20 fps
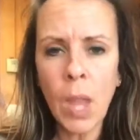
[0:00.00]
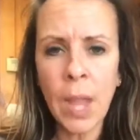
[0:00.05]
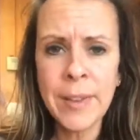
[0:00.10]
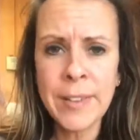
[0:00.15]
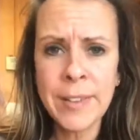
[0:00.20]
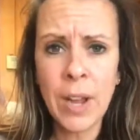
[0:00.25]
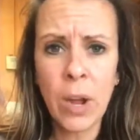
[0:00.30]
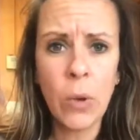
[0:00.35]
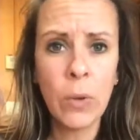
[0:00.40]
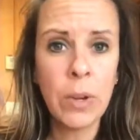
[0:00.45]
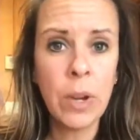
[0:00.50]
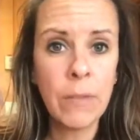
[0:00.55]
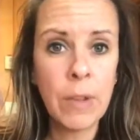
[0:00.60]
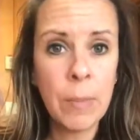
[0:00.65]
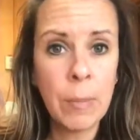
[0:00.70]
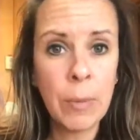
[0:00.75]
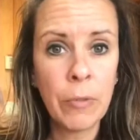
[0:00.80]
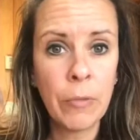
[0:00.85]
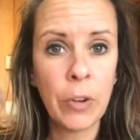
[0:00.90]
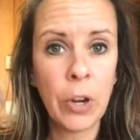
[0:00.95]
So
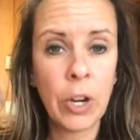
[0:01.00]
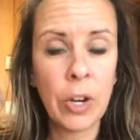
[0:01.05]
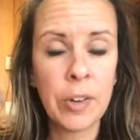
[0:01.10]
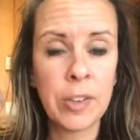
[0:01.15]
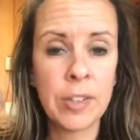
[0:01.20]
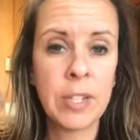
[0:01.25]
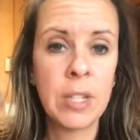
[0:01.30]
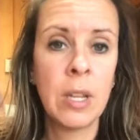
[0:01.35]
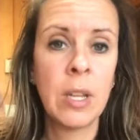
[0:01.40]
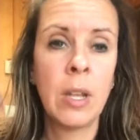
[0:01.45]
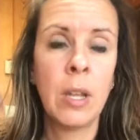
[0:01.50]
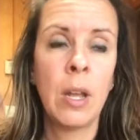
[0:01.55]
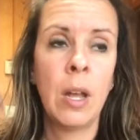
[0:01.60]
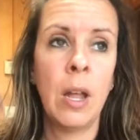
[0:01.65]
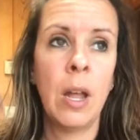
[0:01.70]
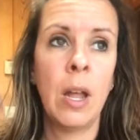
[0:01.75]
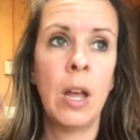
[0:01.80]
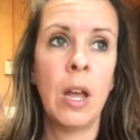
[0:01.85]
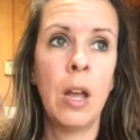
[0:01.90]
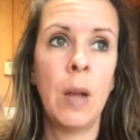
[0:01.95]
November
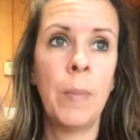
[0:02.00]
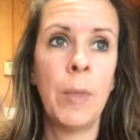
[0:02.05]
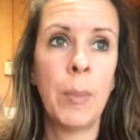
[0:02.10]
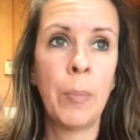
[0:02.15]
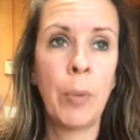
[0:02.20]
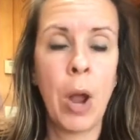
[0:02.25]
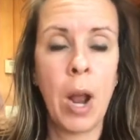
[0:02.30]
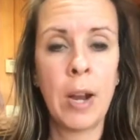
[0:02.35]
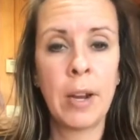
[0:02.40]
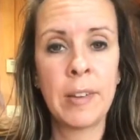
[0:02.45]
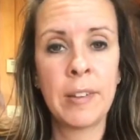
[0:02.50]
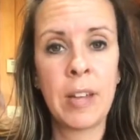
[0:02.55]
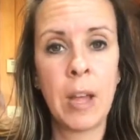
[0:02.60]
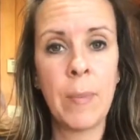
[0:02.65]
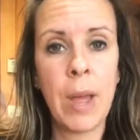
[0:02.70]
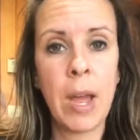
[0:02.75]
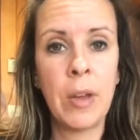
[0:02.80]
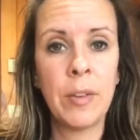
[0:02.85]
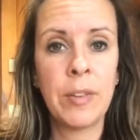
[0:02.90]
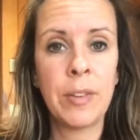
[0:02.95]
1st, the products come
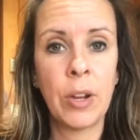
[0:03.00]
out.